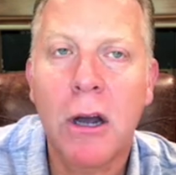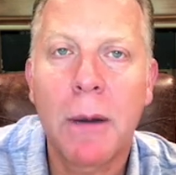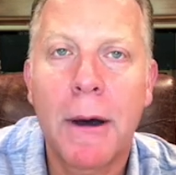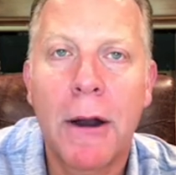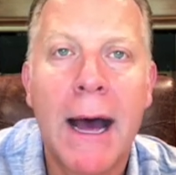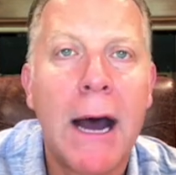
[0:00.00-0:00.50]

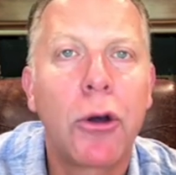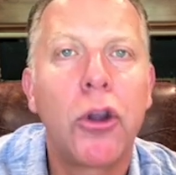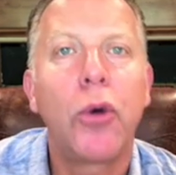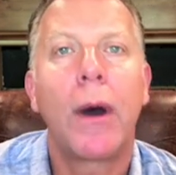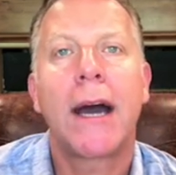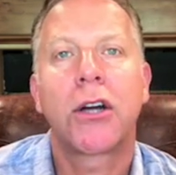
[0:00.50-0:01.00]
about how
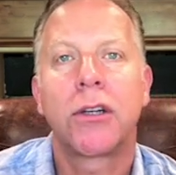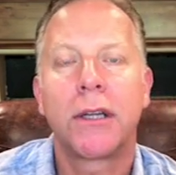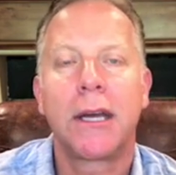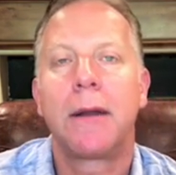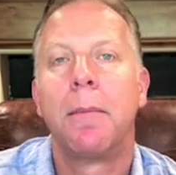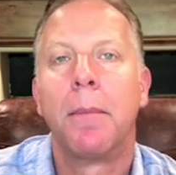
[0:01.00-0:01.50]
you actually
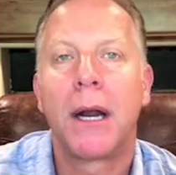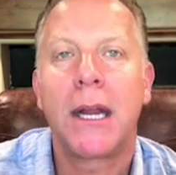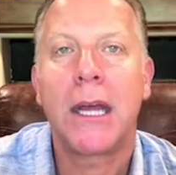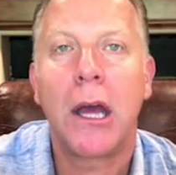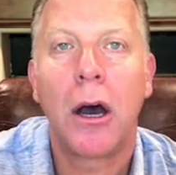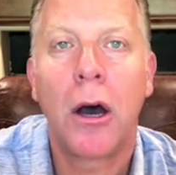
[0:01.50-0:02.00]
get
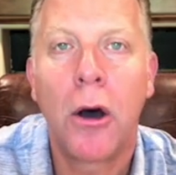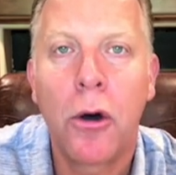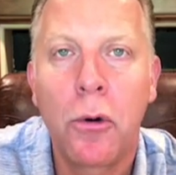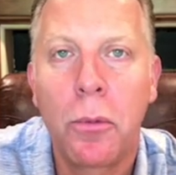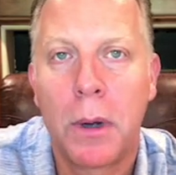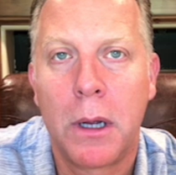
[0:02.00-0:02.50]
money
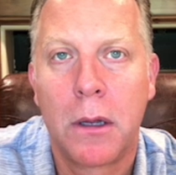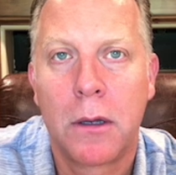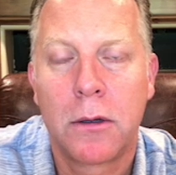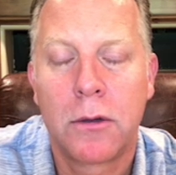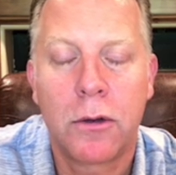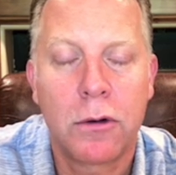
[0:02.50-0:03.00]
home
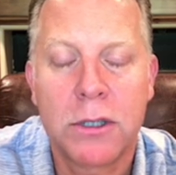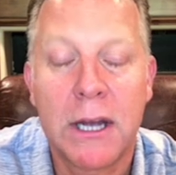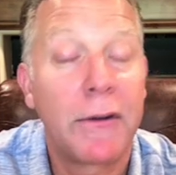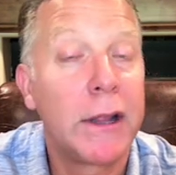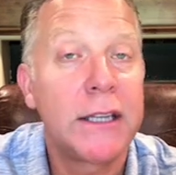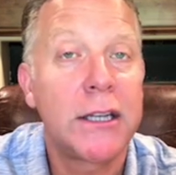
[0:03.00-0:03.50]
to yourself.
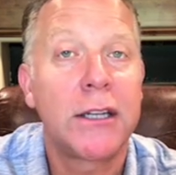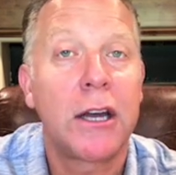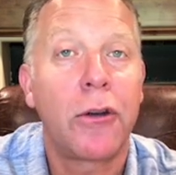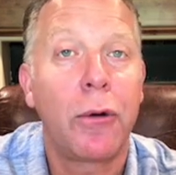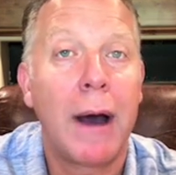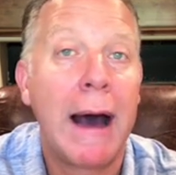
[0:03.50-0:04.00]
At least I'll tell
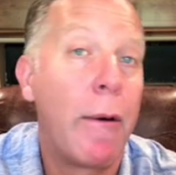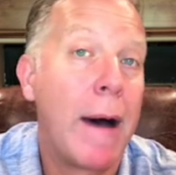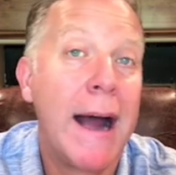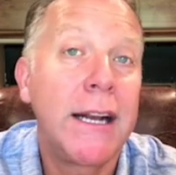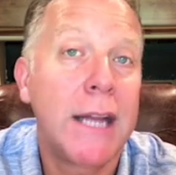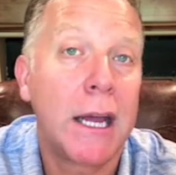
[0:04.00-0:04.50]
you how
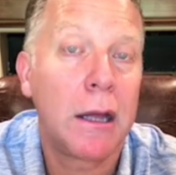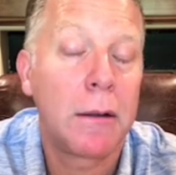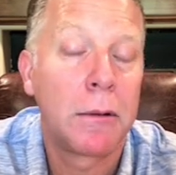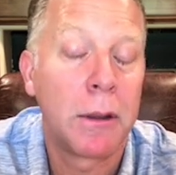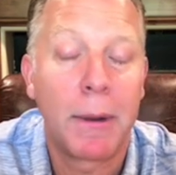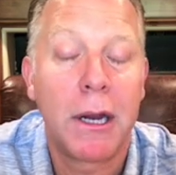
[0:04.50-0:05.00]
I take
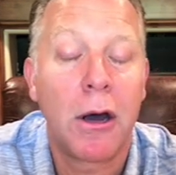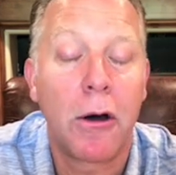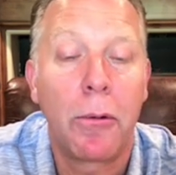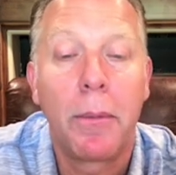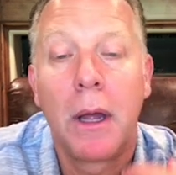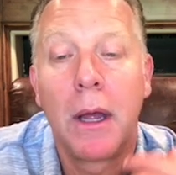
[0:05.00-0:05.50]
the money
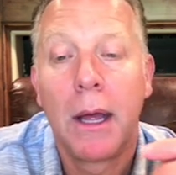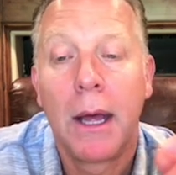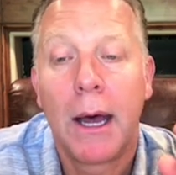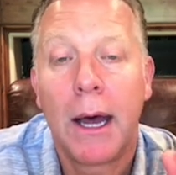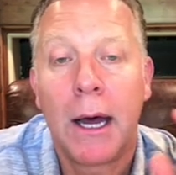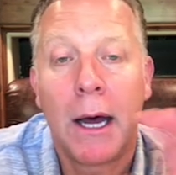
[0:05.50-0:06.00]
home
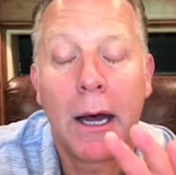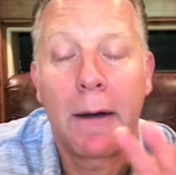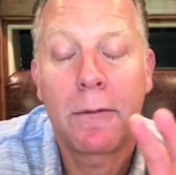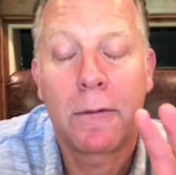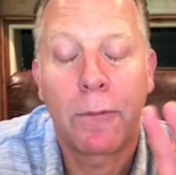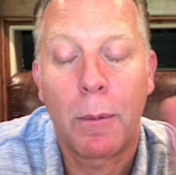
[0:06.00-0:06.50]

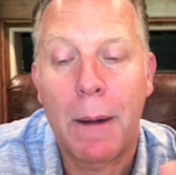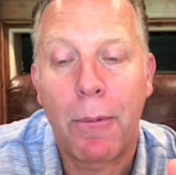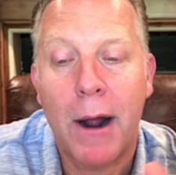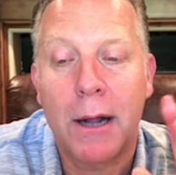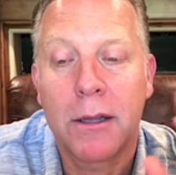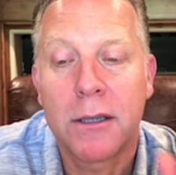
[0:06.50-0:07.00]
for my
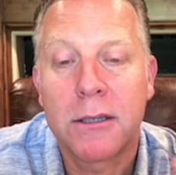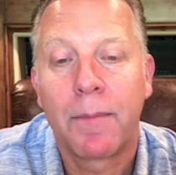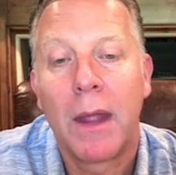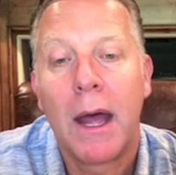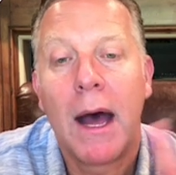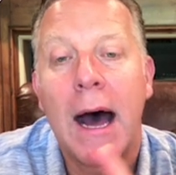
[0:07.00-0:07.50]
practice.
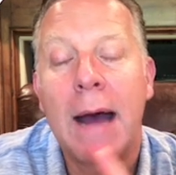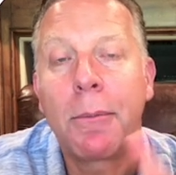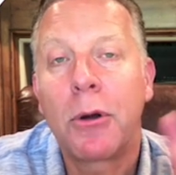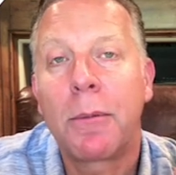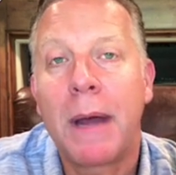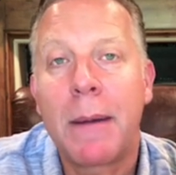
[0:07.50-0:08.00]
I'm
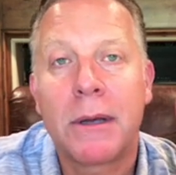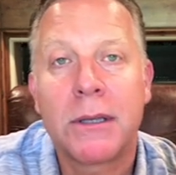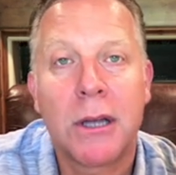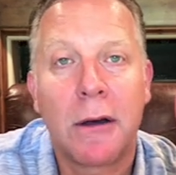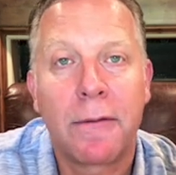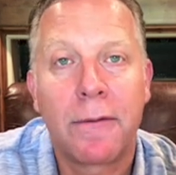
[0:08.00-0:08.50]
going to pay
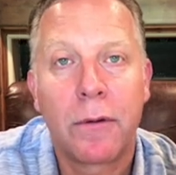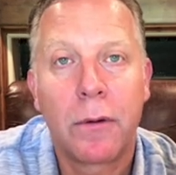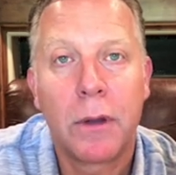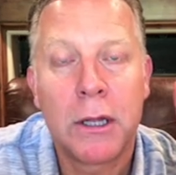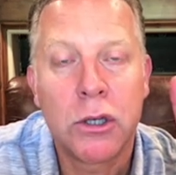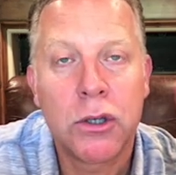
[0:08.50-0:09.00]
myself
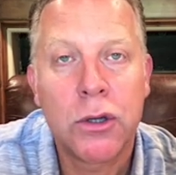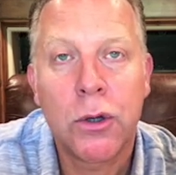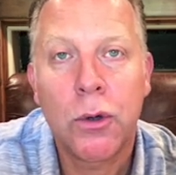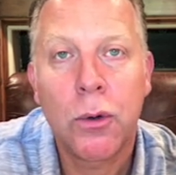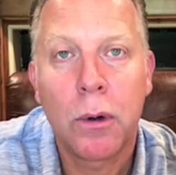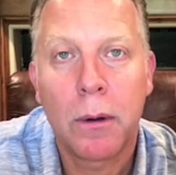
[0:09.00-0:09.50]
in
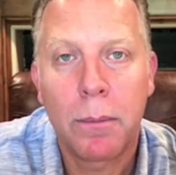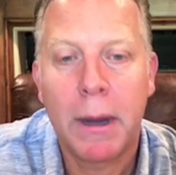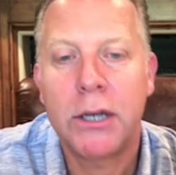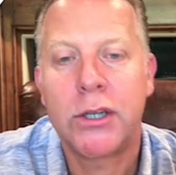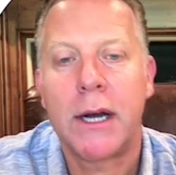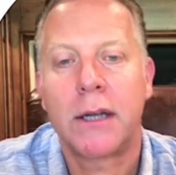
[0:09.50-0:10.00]
two
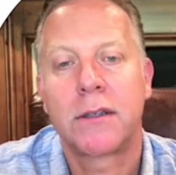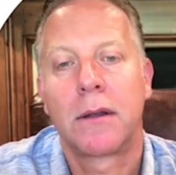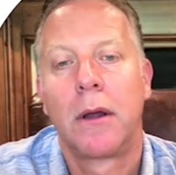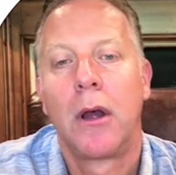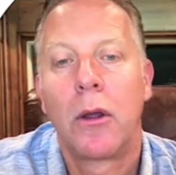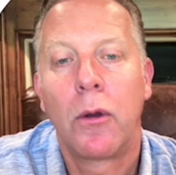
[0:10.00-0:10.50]
paychecks.
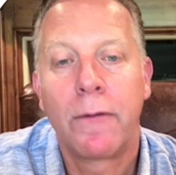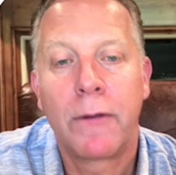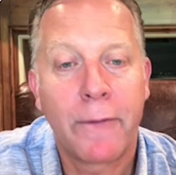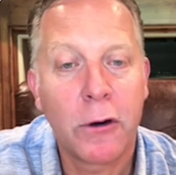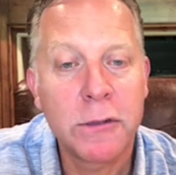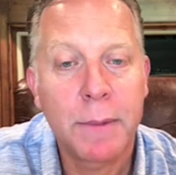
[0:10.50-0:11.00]
The
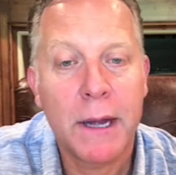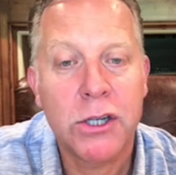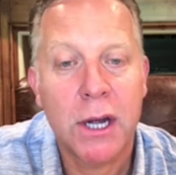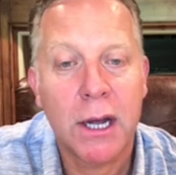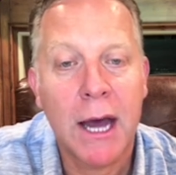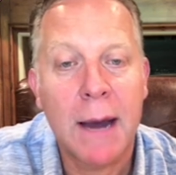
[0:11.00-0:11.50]
first
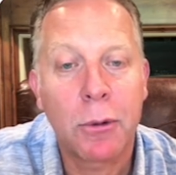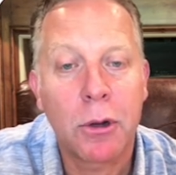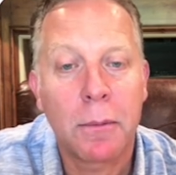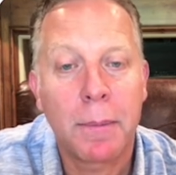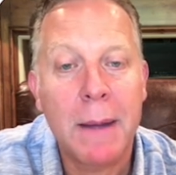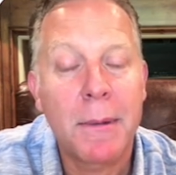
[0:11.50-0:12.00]
paycheck, I'm going to
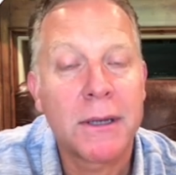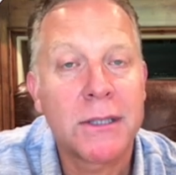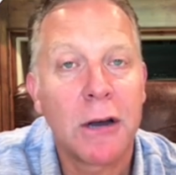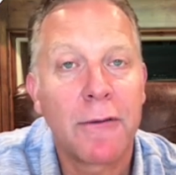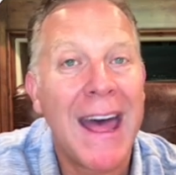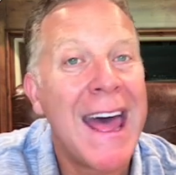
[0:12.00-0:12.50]
pay
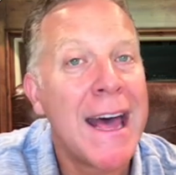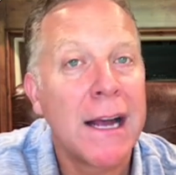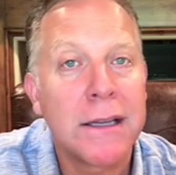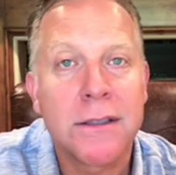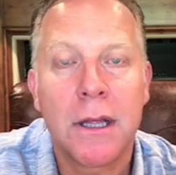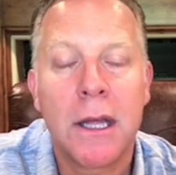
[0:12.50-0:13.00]
myself
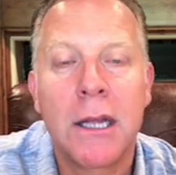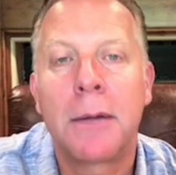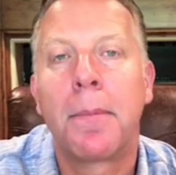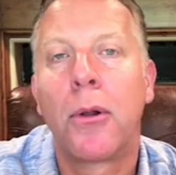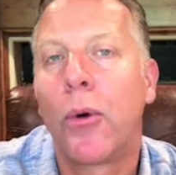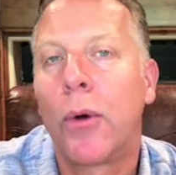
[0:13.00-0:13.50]
as an
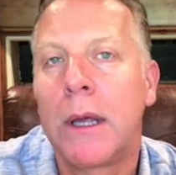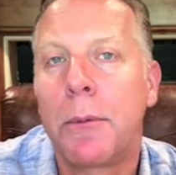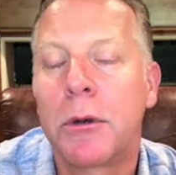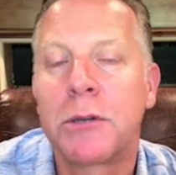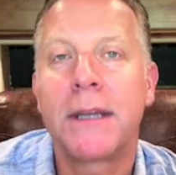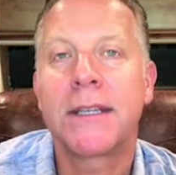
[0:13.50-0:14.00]
employee, which means